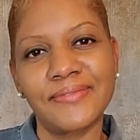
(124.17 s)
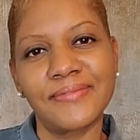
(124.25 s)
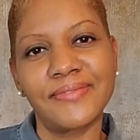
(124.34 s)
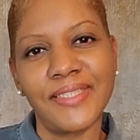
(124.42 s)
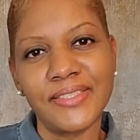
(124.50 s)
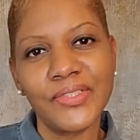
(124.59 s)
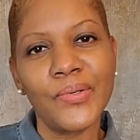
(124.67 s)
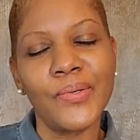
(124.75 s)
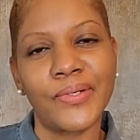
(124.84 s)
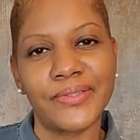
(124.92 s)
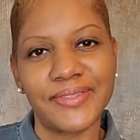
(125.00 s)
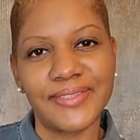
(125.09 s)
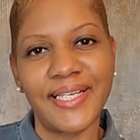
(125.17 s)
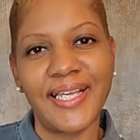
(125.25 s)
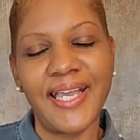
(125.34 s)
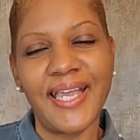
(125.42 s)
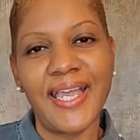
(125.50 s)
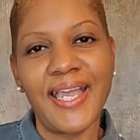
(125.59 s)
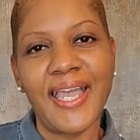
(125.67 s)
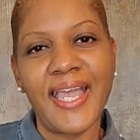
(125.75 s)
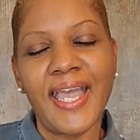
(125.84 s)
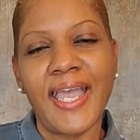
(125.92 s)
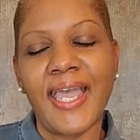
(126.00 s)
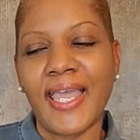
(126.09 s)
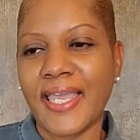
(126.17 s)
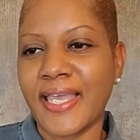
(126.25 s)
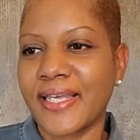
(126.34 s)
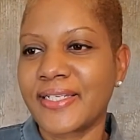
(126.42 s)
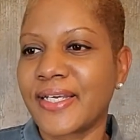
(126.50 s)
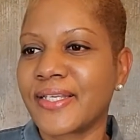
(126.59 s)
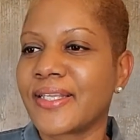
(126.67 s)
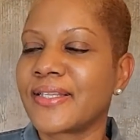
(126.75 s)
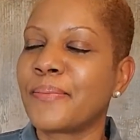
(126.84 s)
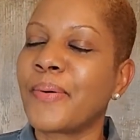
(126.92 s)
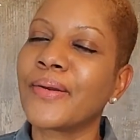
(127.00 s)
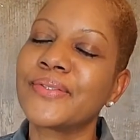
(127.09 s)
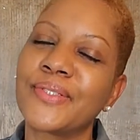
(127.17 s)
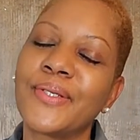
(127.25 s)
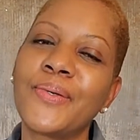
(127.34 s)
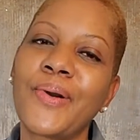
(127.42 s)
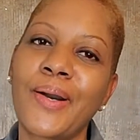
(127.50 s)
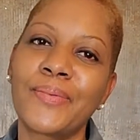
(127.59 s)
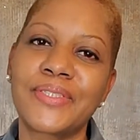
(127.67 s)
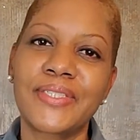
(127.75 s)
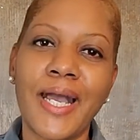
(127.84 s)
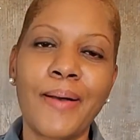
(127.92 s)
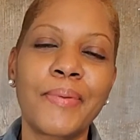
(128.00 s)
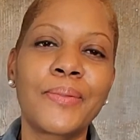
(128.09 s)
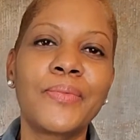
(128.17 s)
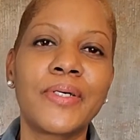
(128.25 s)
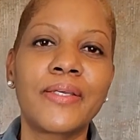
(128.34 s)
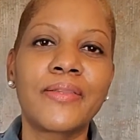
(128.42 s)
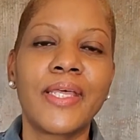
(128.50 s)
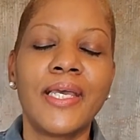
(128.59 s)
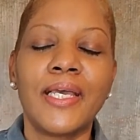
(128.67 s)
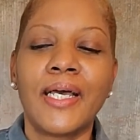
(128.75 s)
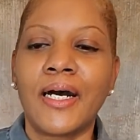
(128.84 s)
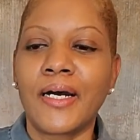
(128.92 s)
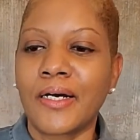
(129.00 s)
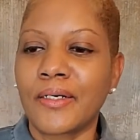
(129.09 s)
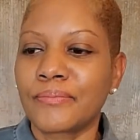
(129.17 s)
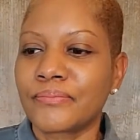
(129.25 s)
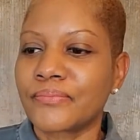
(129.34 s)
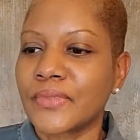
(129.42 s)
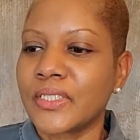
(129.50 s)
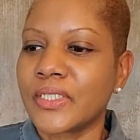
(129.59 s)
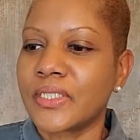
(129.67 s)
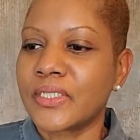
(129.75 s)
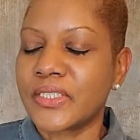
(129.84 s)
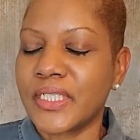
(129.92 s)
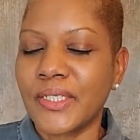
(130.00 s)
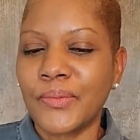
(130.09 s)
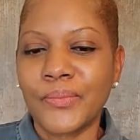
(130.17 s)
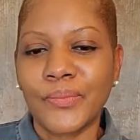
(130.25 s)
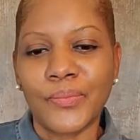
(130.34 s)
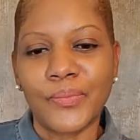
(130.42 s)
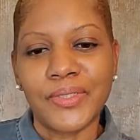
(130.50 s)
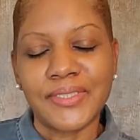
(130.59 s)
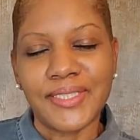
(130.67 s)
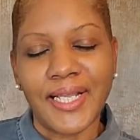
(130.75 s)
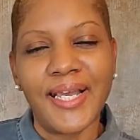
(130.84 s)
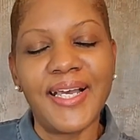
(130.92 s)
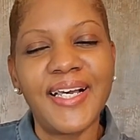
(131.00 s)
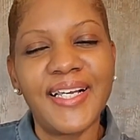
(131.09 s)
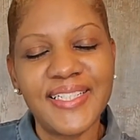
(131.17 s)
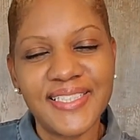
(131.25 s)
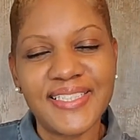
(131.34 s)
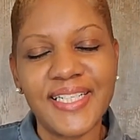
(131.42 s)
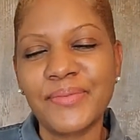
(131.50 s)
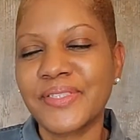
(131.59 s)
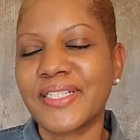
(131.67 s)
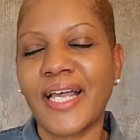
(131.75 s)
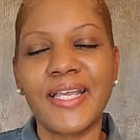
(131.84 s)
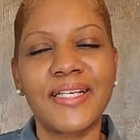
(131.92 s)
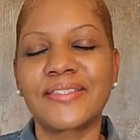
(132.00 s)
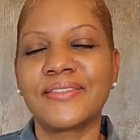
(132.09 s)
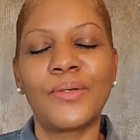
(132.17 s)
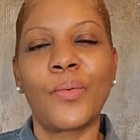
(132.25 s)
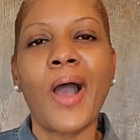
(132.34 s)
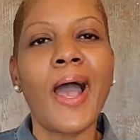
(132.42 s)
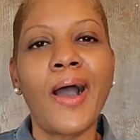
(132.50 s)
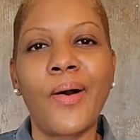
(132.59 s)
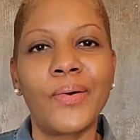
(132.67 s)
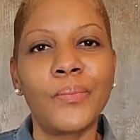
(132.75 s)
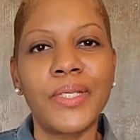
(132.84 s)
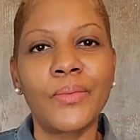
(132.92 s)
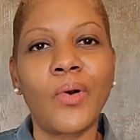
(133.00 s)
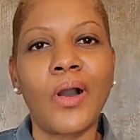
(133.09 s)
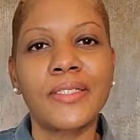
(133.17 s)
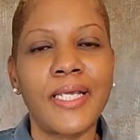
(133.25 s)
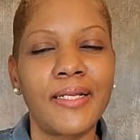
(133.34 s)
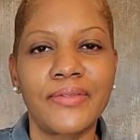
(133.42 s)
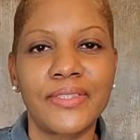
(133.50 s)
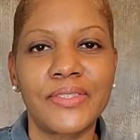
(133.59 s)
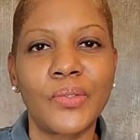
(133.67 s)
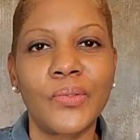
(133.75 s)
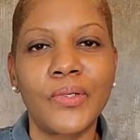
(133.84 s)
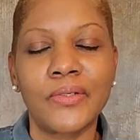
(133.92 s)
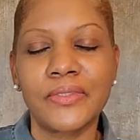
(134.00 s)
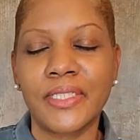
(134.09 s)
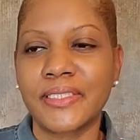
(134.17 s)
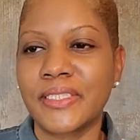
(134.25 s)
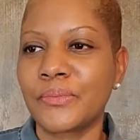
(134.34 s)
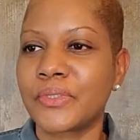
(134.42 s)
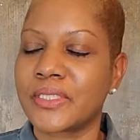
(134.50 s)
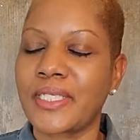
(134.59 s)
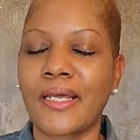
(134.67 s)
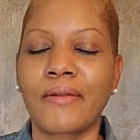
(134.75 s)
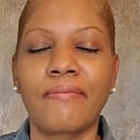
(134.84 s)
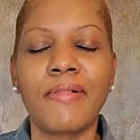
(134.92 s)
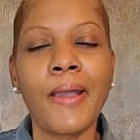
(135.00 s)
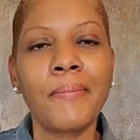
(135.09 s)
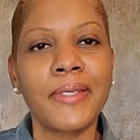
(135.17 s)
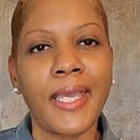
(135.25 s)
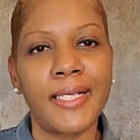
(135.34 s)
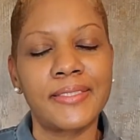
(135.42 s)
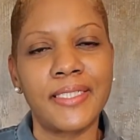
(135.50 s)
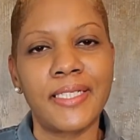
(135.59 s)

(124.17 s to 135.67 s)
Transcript: That's yours. And the person who I was shopping with, um, she was she was like, wow. And we walked out of the store and she was just kind of flabbergasted.